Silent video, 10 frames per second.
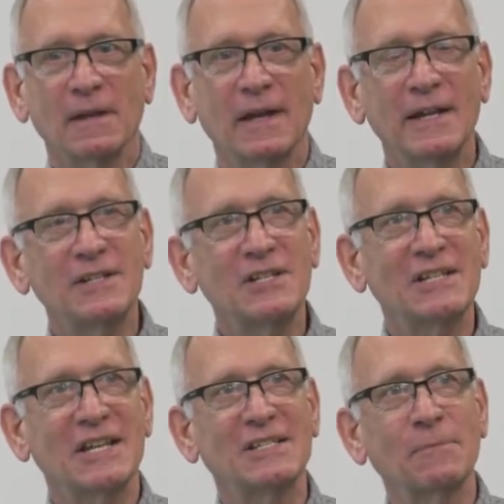And then she
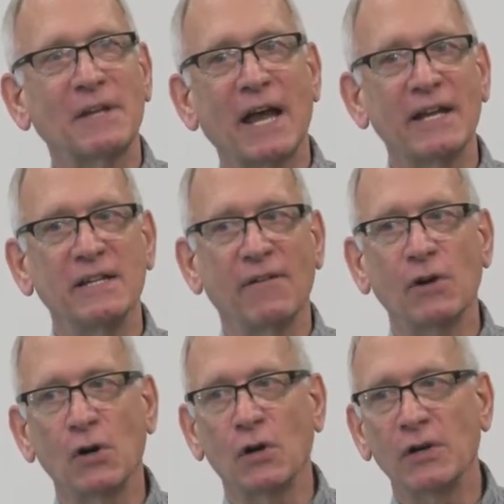said something I had
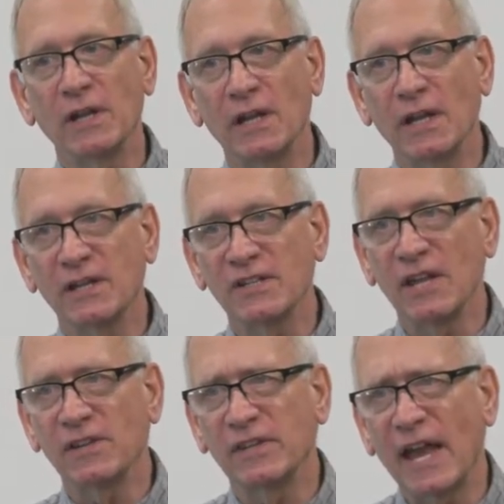never heard, because
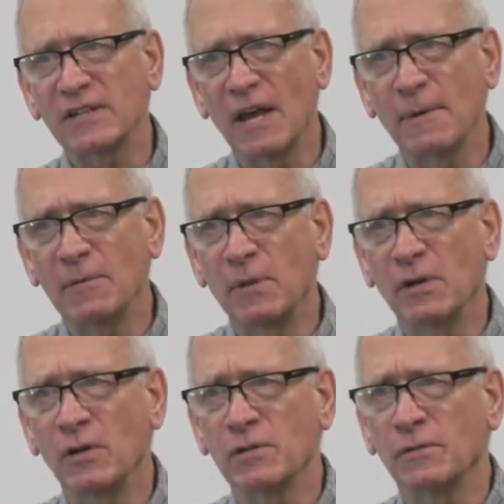at that time I'd been
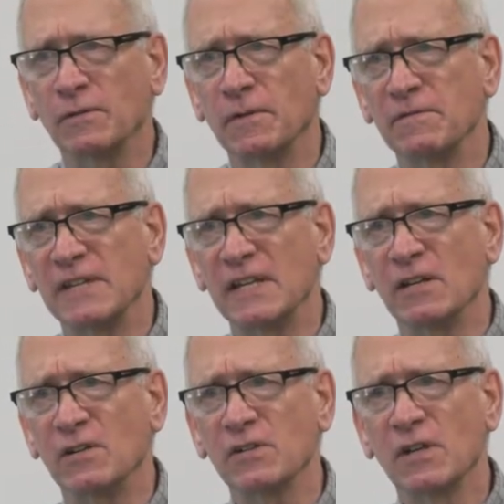a nurse for 15
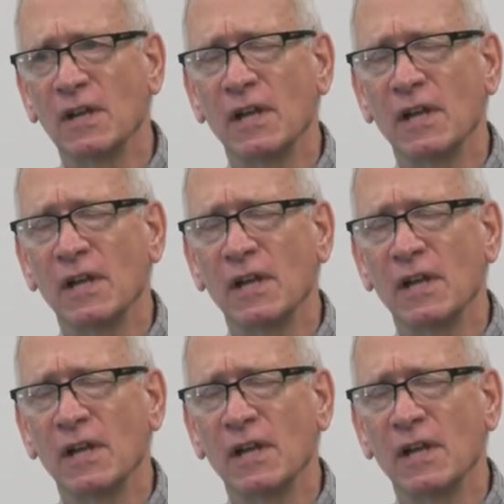years.